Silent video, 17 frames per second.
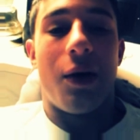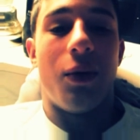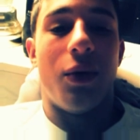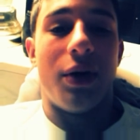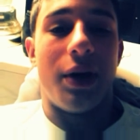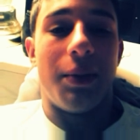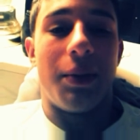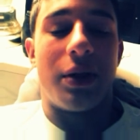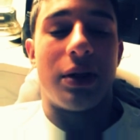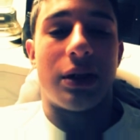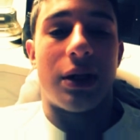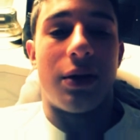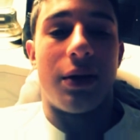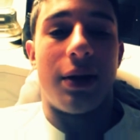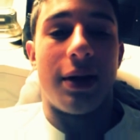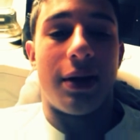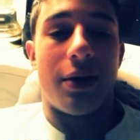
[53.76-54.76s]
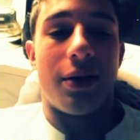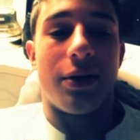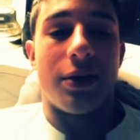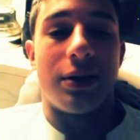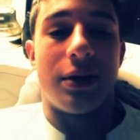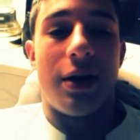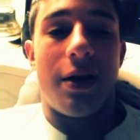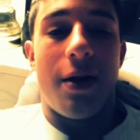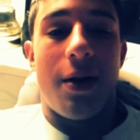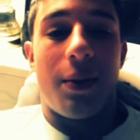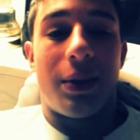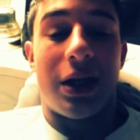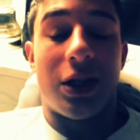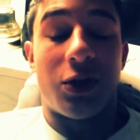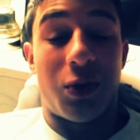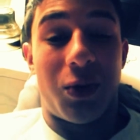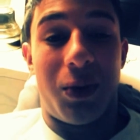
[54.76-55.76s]
I wouldn't because I don't hate girls. But
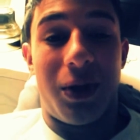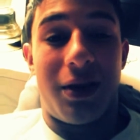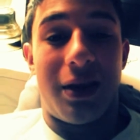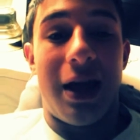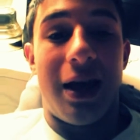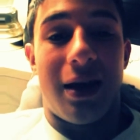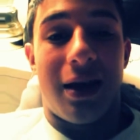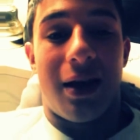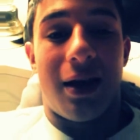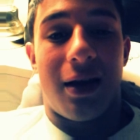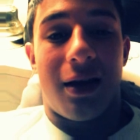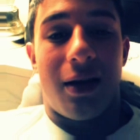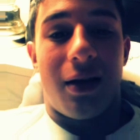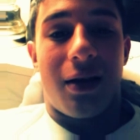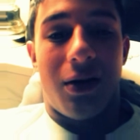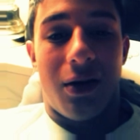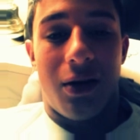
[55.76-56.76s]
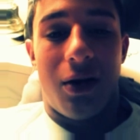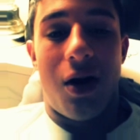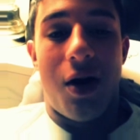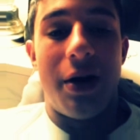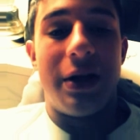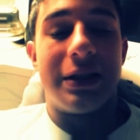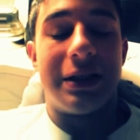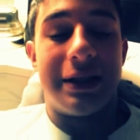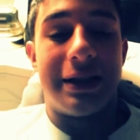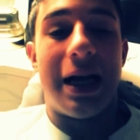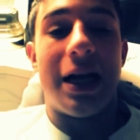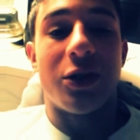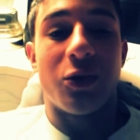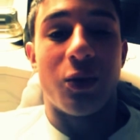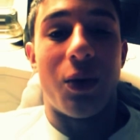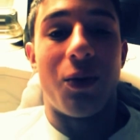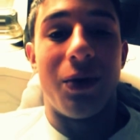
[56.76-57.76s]
that's what we are thinking. Honestly,
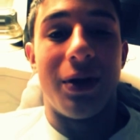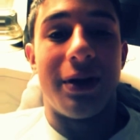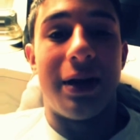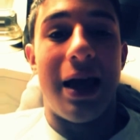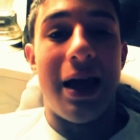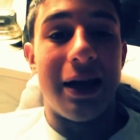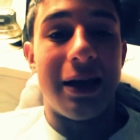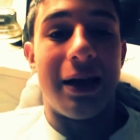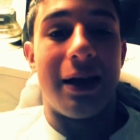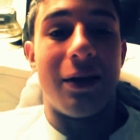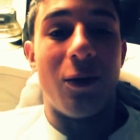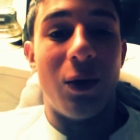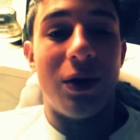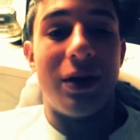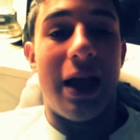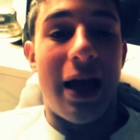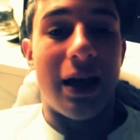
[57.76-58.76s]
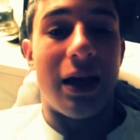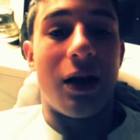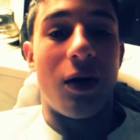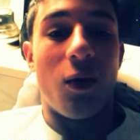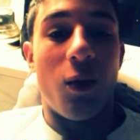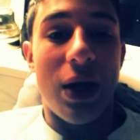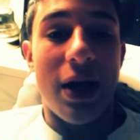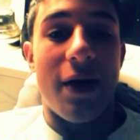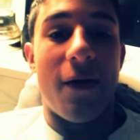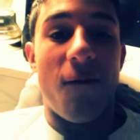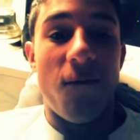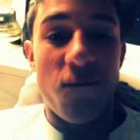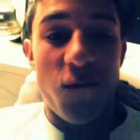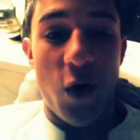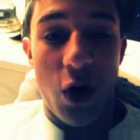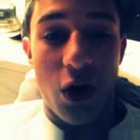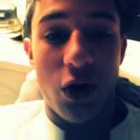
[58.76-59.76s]
that's what we're thinking. We're thinking we're gonna
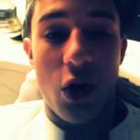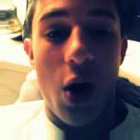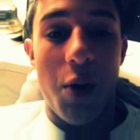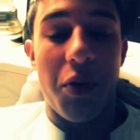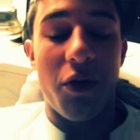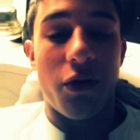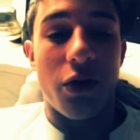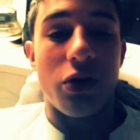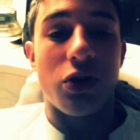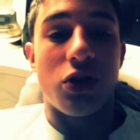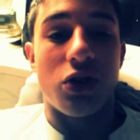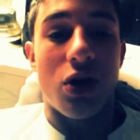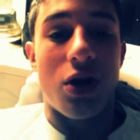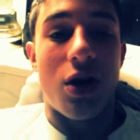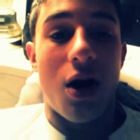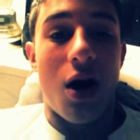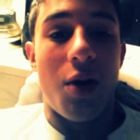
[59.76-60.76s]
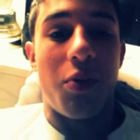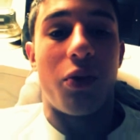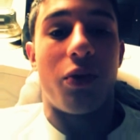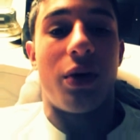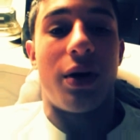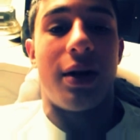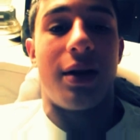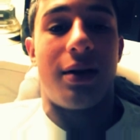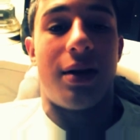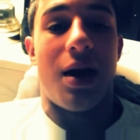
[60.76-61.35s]
fuck you up if you don't shut up already.